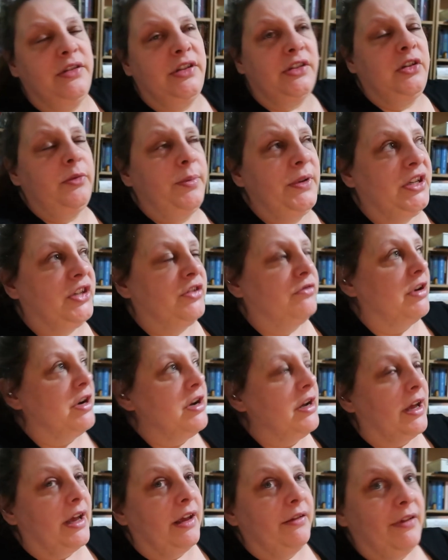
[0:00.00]
stupid
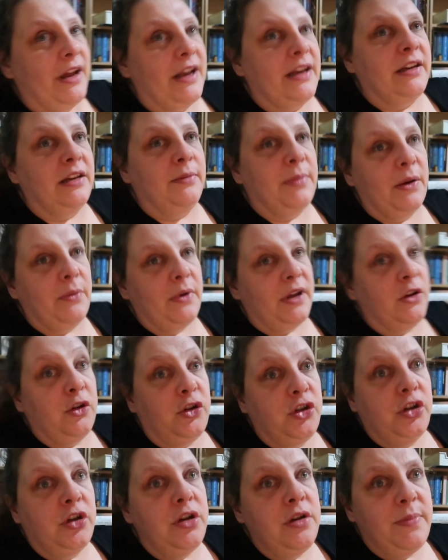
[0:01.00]
drunk guy ranting about why you
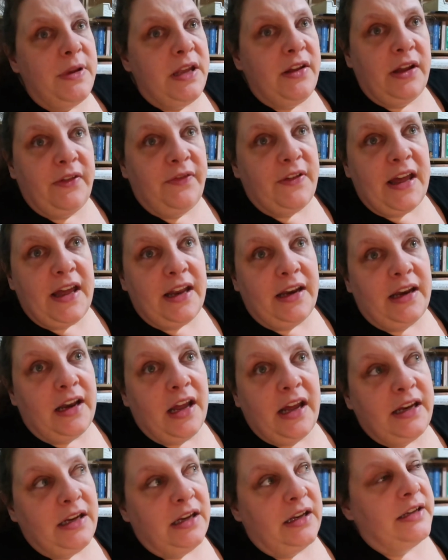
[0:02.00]
shouldn't be a fan and
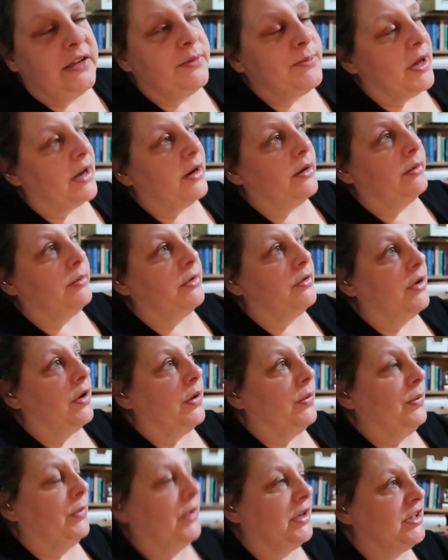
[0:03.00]
idolise Marilyn
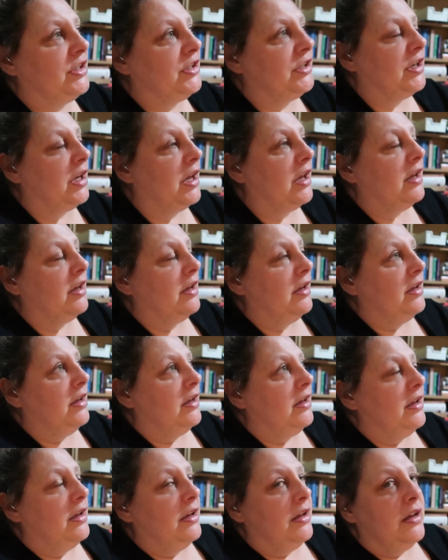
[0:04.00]
Monroe, which uh,
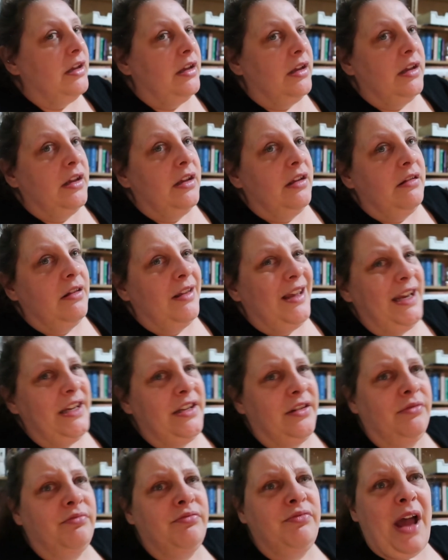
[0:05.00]

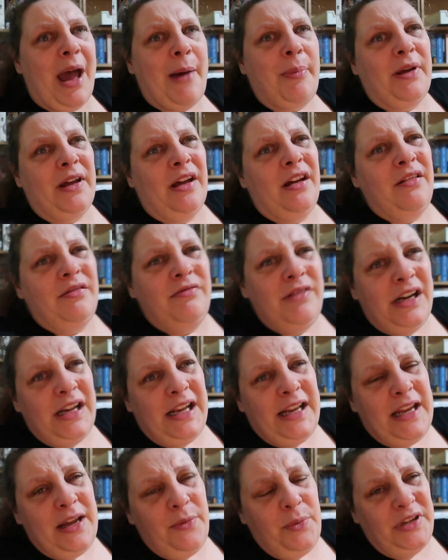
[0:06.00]
he's a rapper.
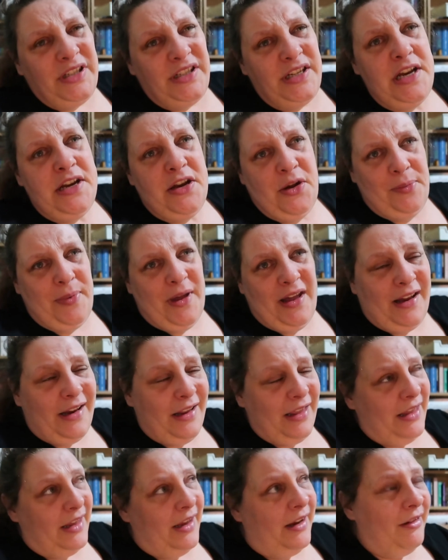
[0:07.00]
Really? What does he know about
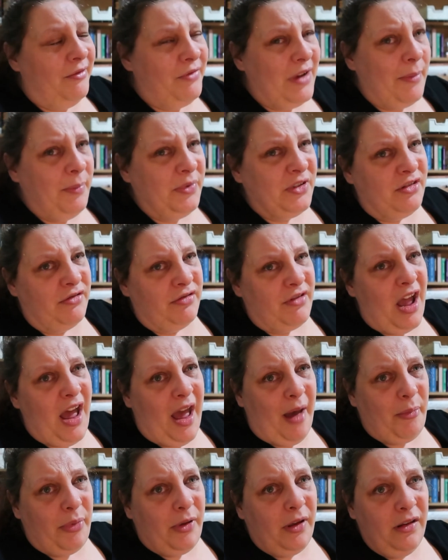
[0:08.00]
anything? Rap's
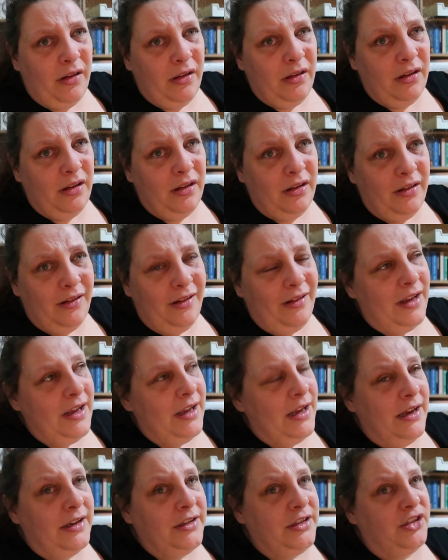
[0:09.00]
crap.
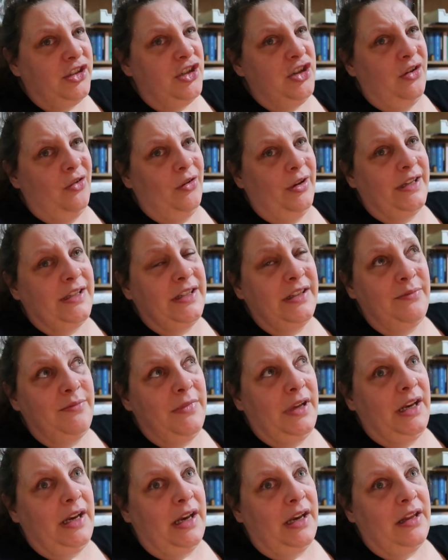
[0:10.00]
It's just noise, doesn't
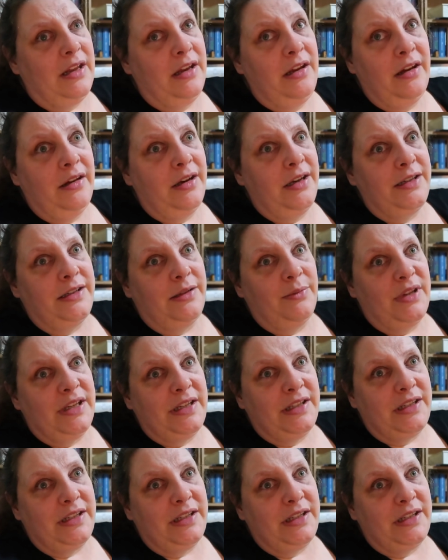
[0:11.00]
mean anything, can't understand what they're